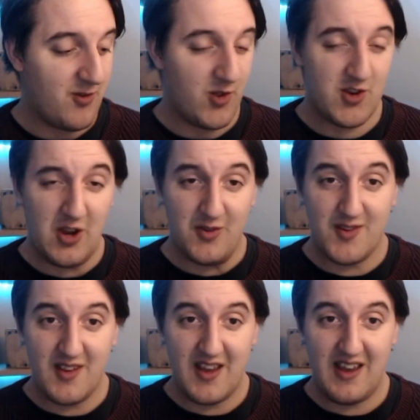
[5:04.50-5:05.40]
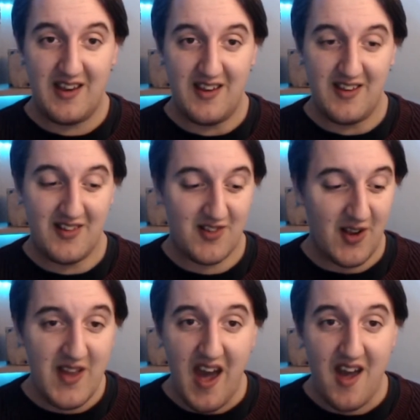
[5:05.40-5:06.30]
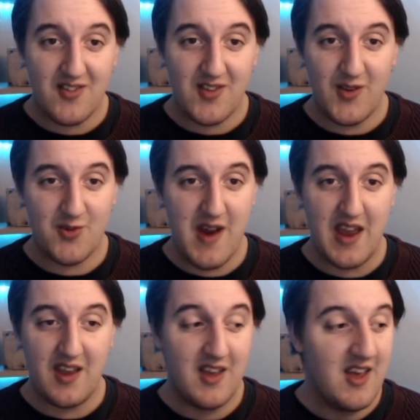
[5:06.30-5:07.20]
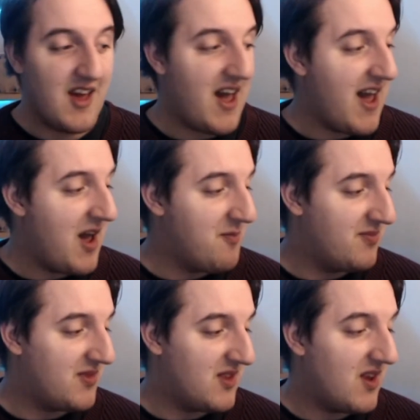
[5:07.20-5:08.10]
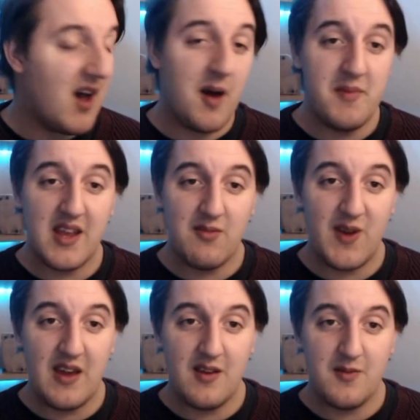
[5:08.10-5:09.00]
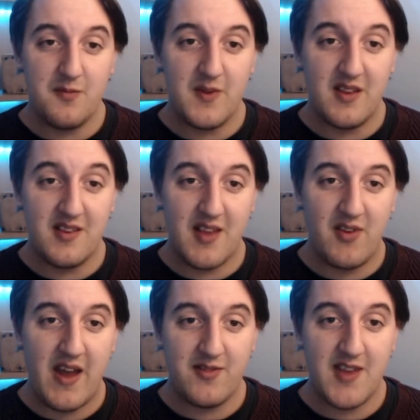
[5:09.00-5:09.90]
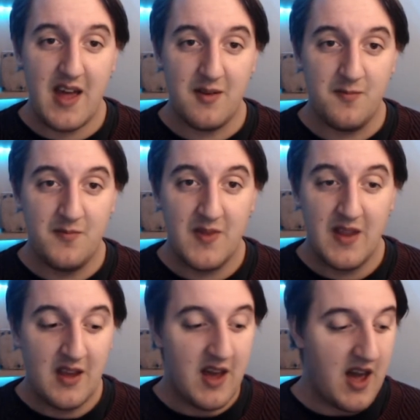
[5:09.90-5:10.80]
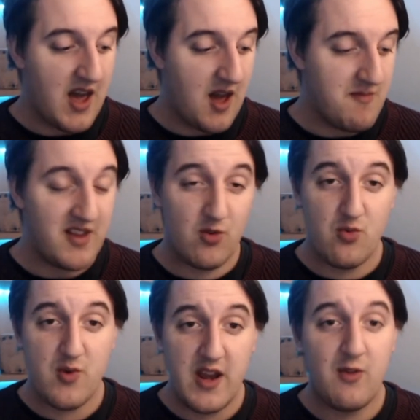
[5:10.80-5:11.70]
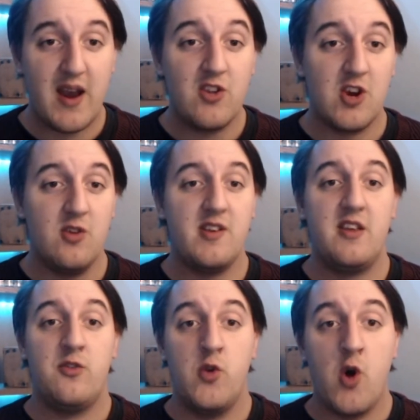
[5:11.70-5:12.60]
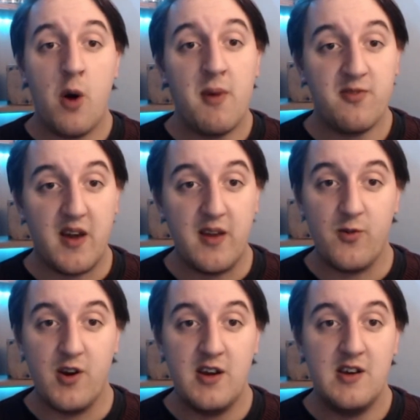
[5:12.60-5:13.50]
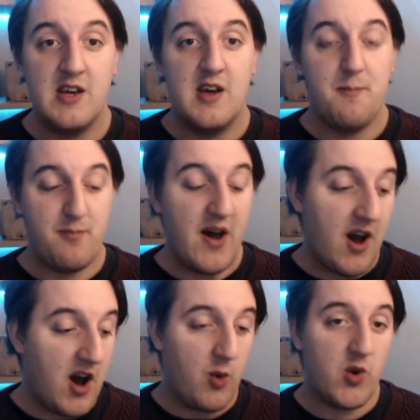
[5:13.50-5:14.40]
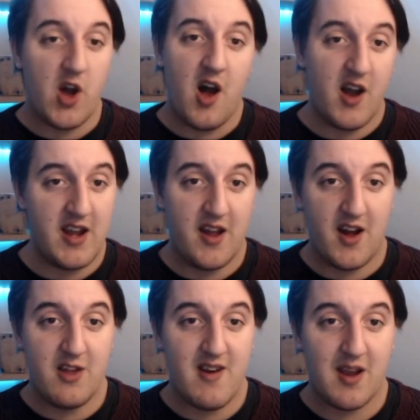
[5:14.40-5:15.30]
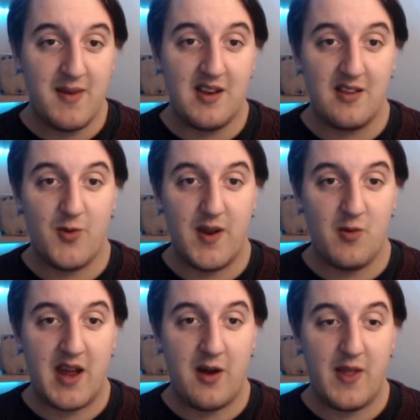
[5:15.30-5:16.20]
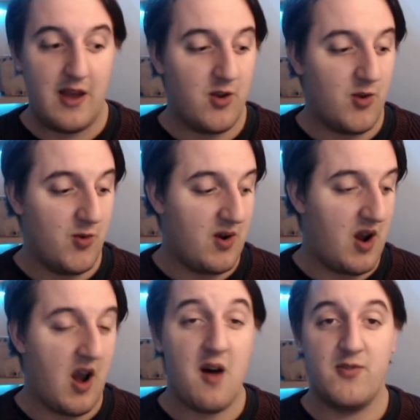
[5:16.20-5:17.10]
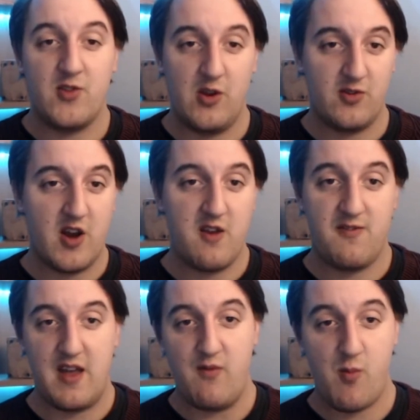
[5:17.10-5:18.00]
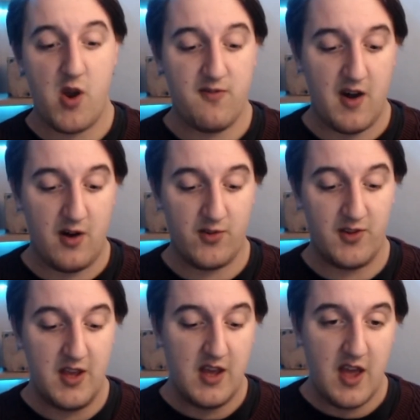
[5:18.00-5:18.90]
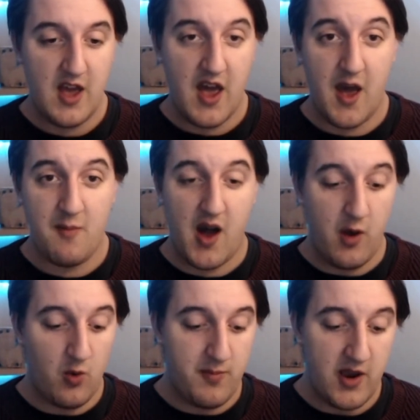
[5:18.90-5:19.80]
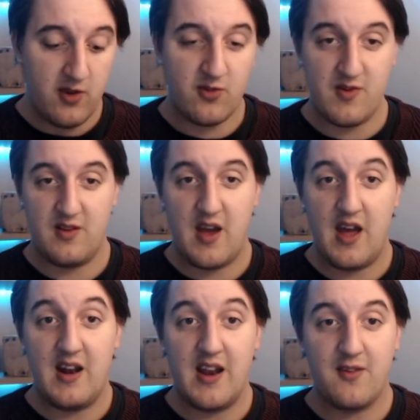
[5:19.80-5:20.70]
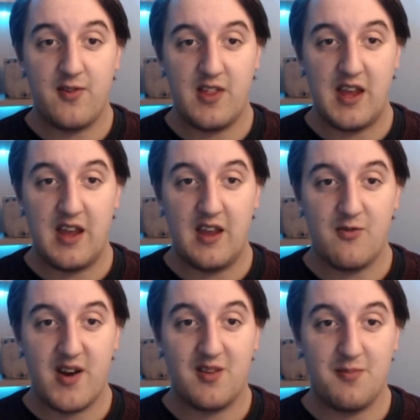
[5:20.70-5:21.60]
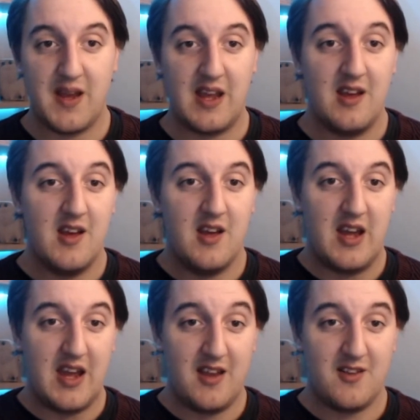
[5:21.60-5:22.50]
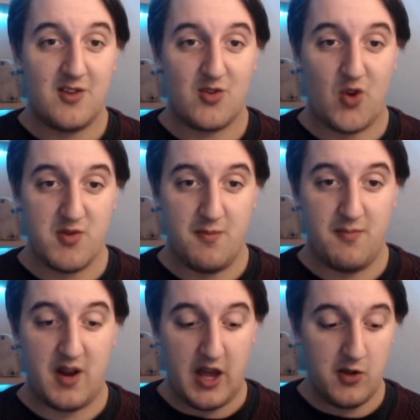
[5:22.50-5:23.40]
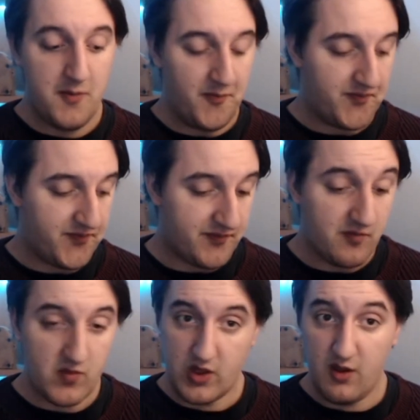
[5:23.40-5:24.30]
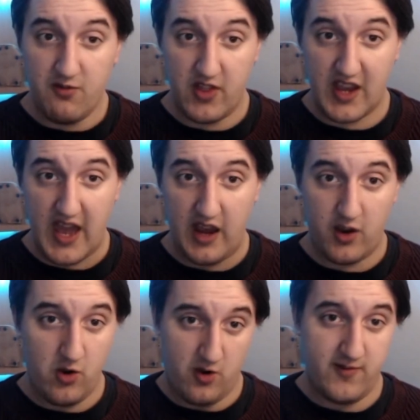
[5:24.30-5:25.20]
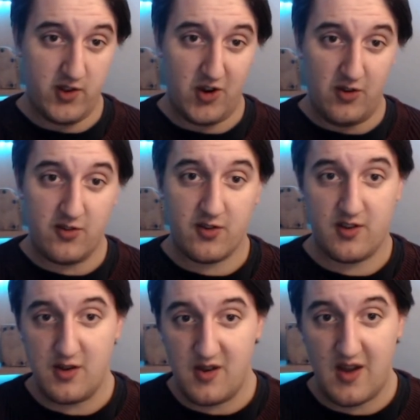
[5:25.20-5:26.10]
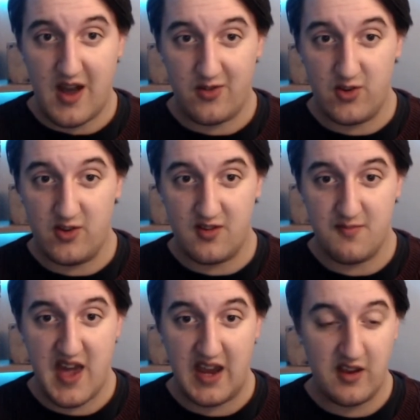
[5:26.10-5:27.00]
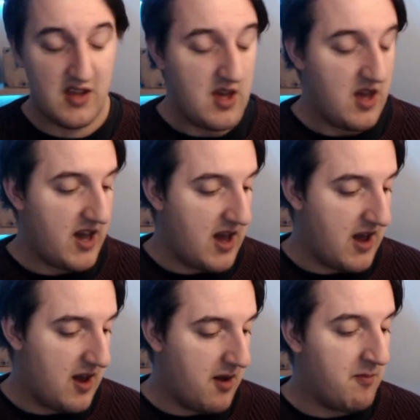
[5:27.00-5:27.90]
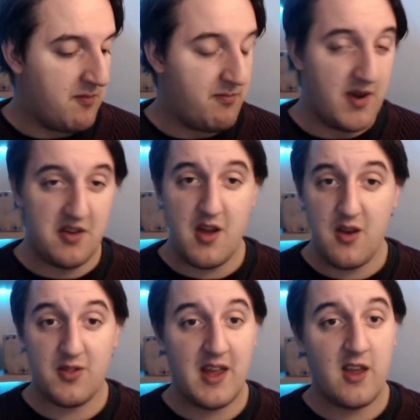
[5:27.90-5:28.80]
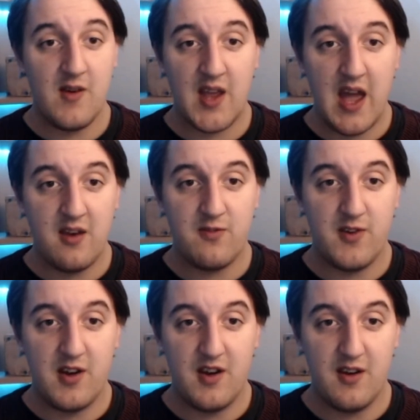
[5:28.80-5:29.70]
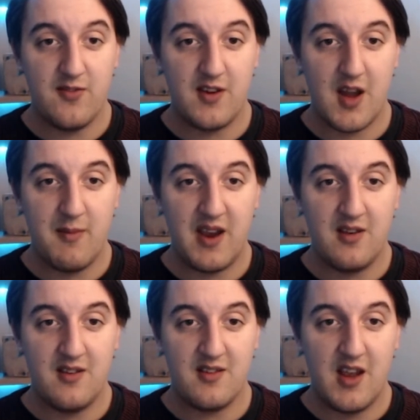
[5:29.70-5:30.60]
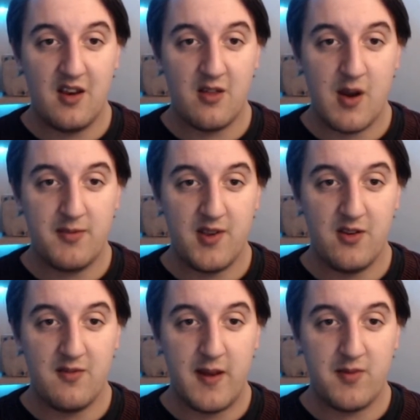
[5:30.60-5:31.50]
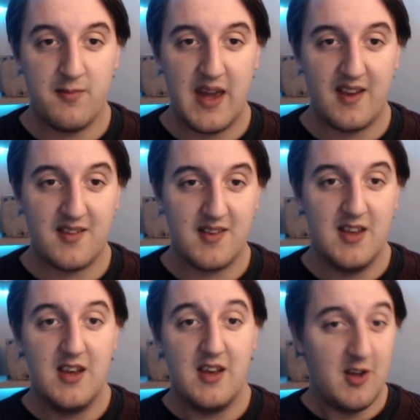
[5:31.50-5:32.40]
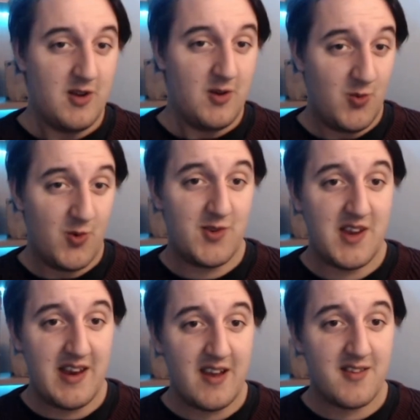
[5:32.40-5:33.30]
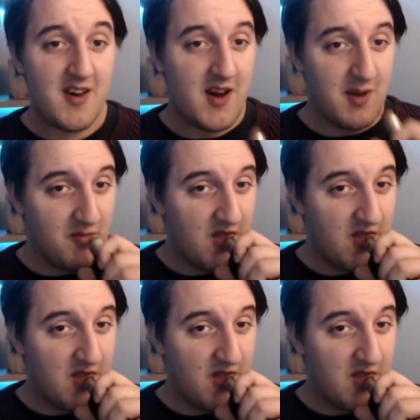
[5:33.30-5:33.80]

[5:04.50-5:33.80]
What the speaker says: juice. So yeah, so it's great. I'm gonna give it a 7 out of 10. It's a really great juice. It's not my favourite, but I would highly recommend it to anyone out there who loves those kind of flavour profiles. I will post a link for the recipe in the description below for the cake, not for the juice, because I don't know how the juice is made. But no, thank you again for coming in and seeing another episode of Vapes and Bakes. We'll see you next time.